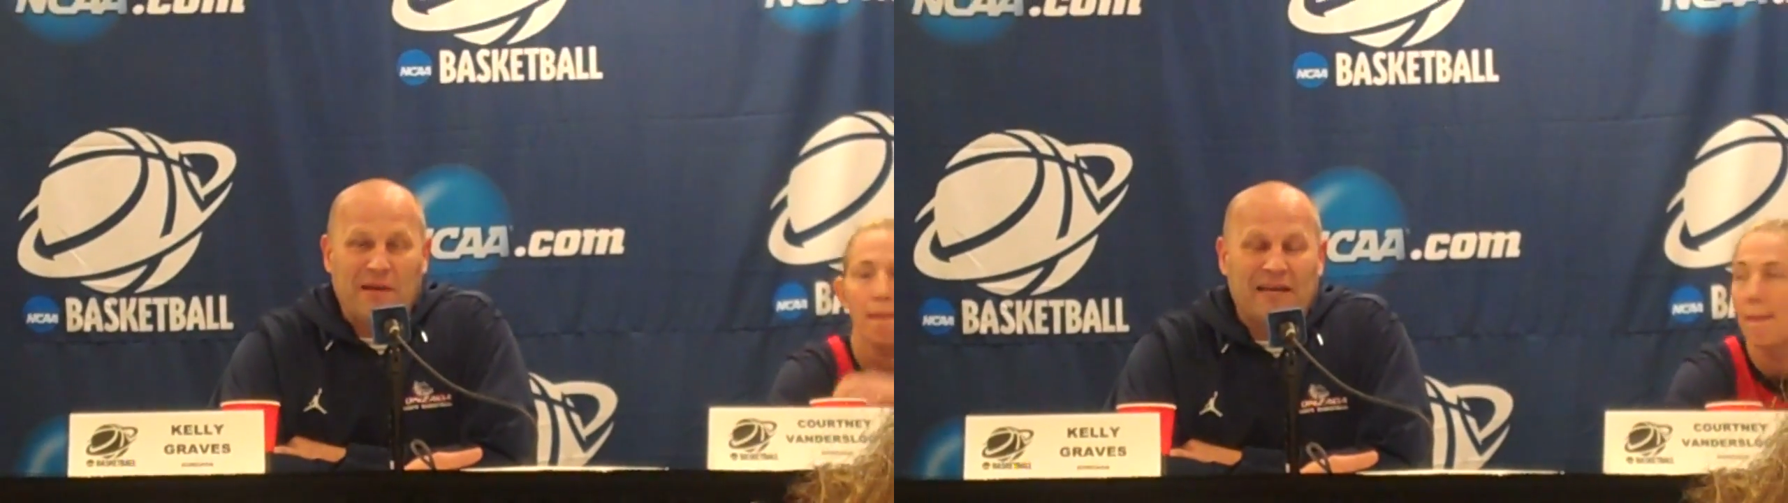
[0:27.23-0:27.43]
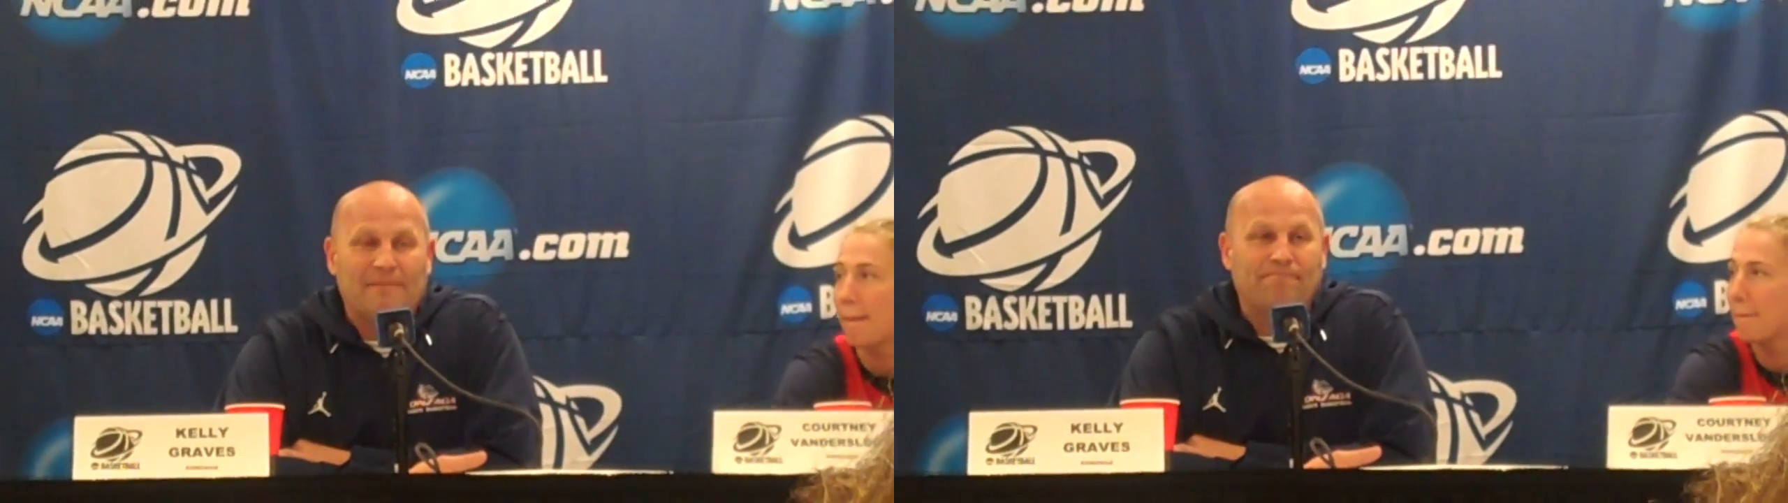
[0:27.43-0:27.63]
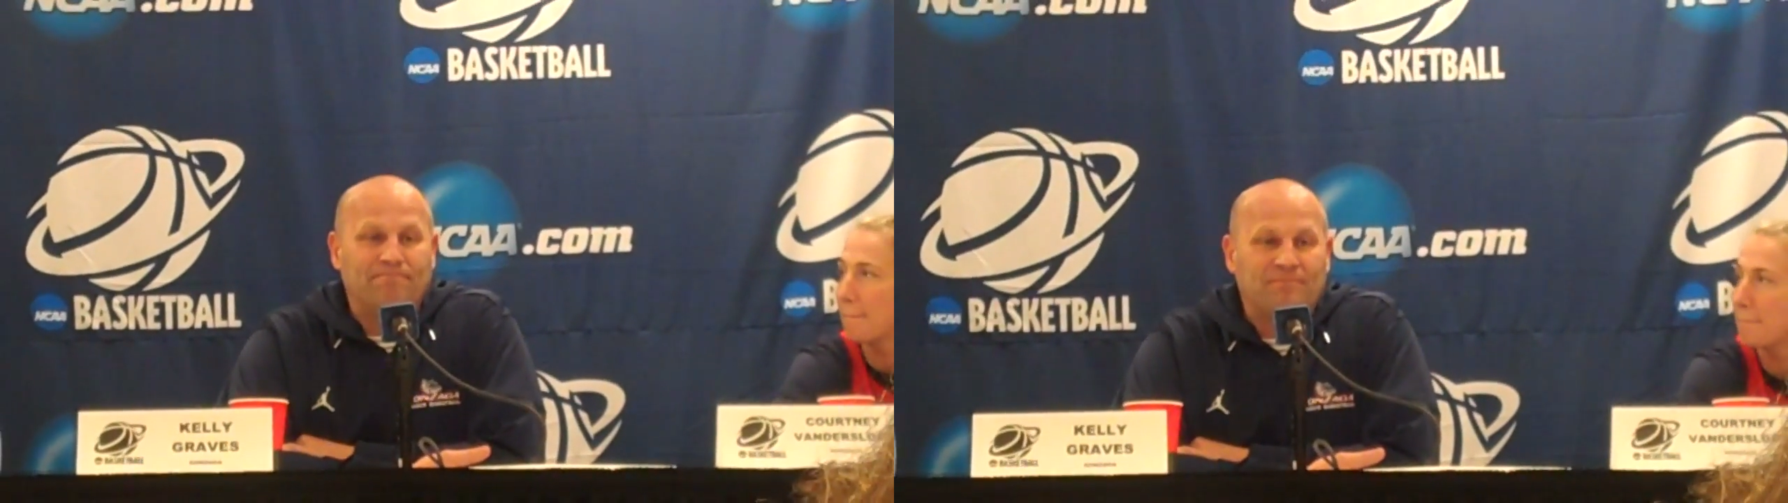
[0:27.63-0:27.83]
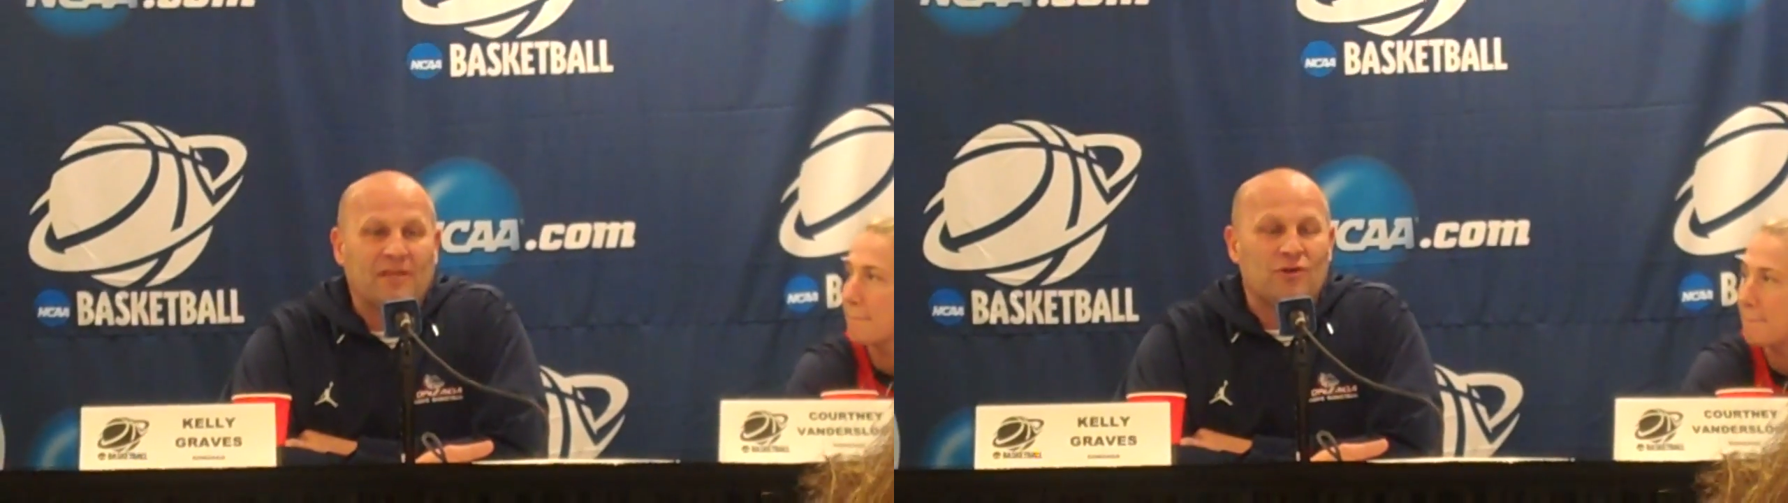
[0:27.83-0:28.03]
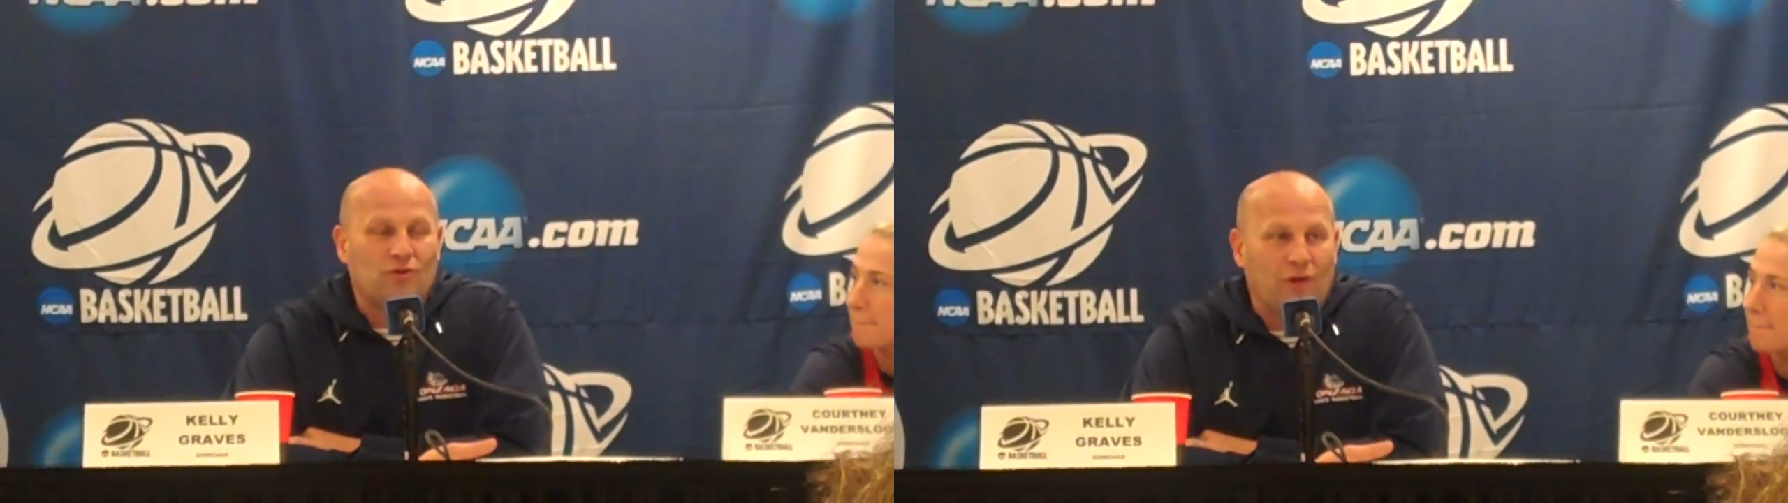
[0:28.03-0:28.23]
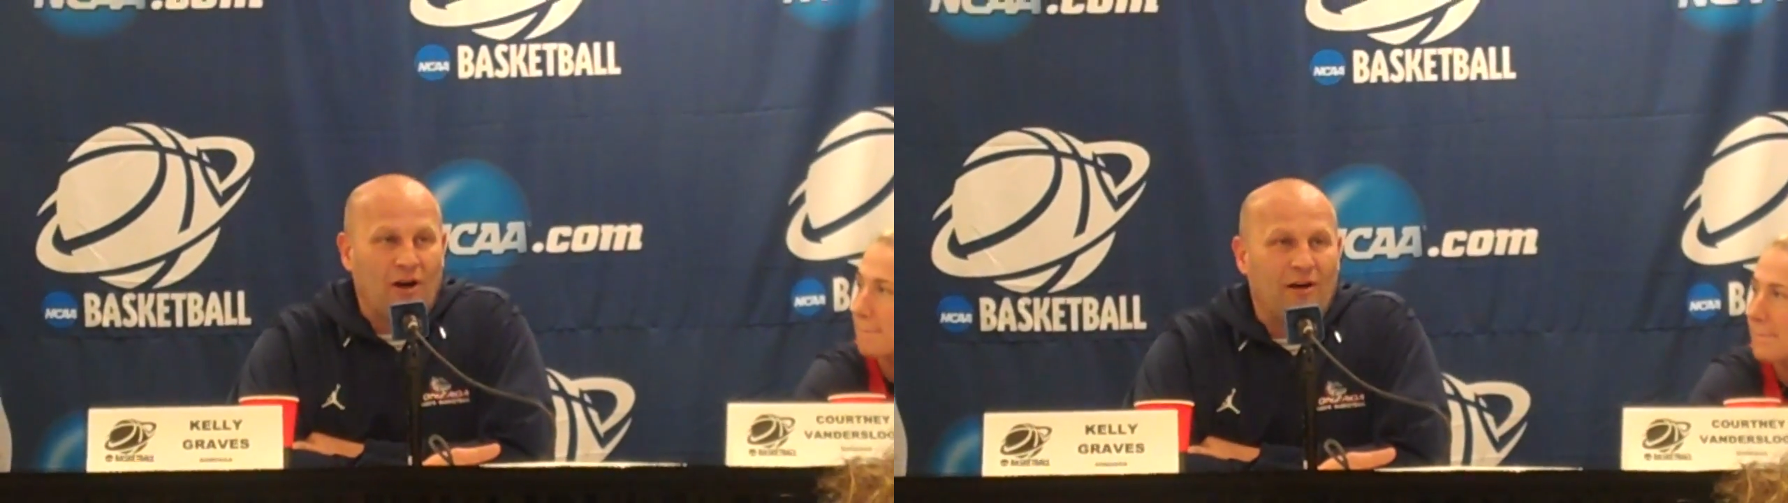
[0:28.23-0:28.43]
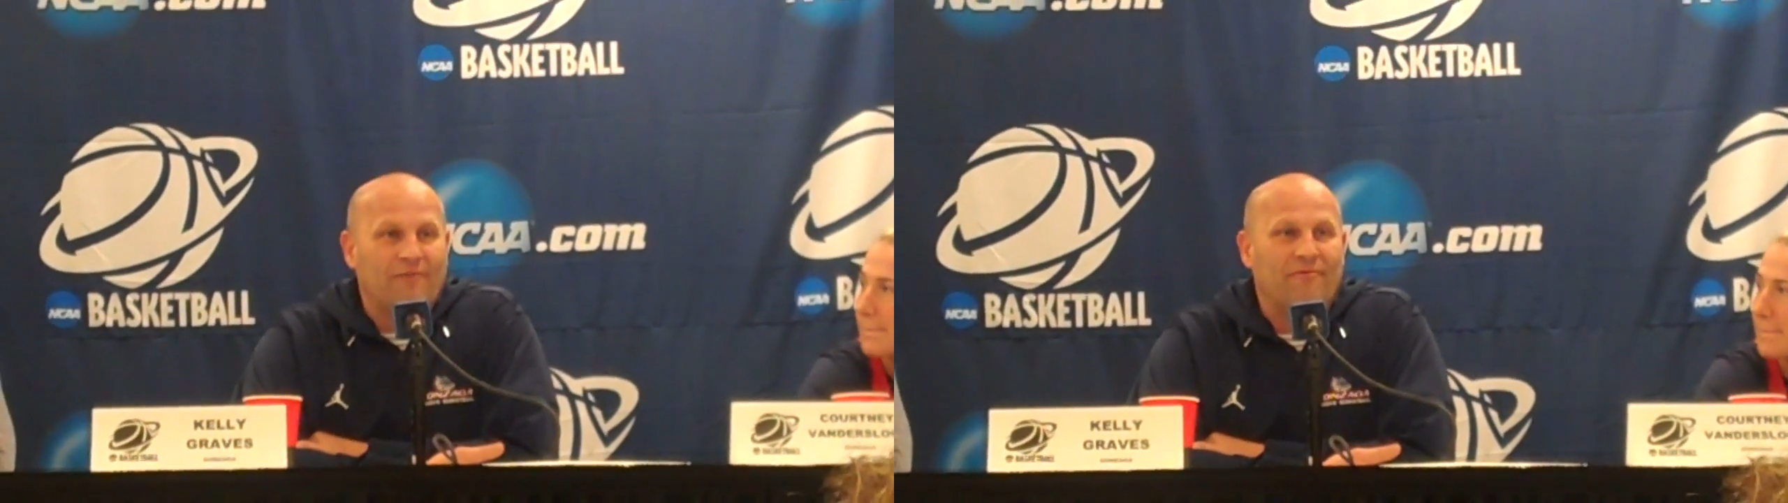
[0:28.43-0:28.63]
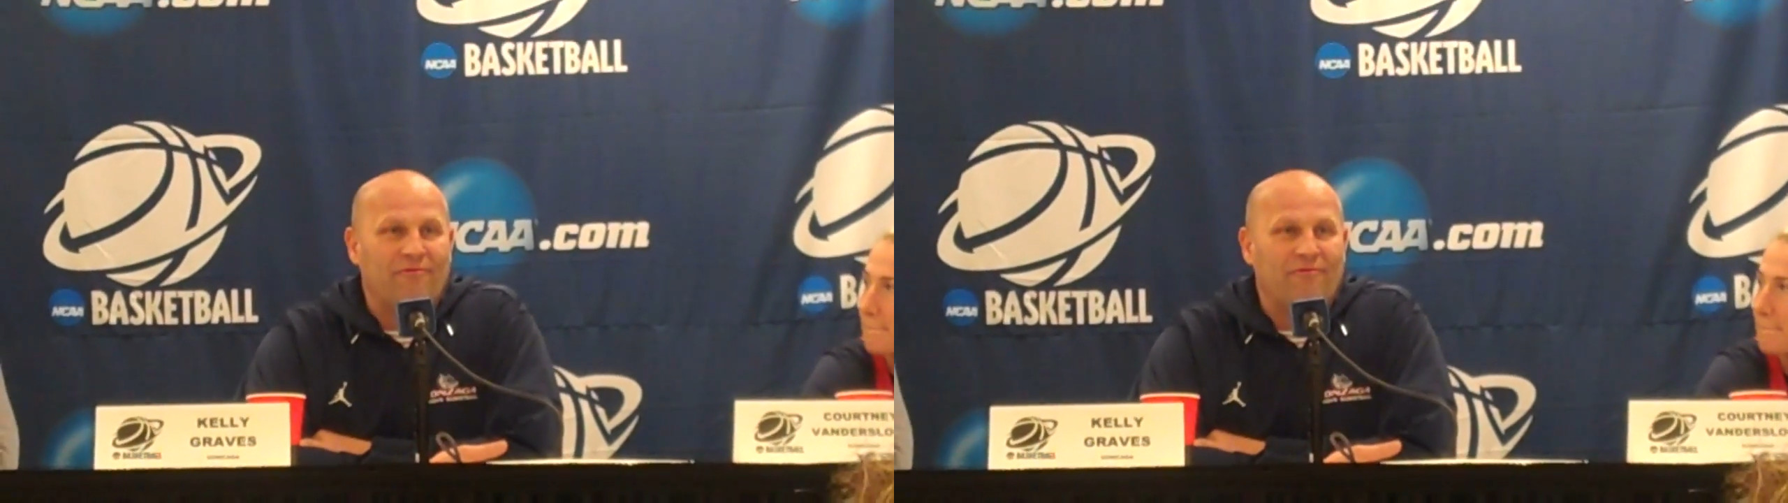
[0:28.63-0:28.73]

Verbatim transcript: been strong,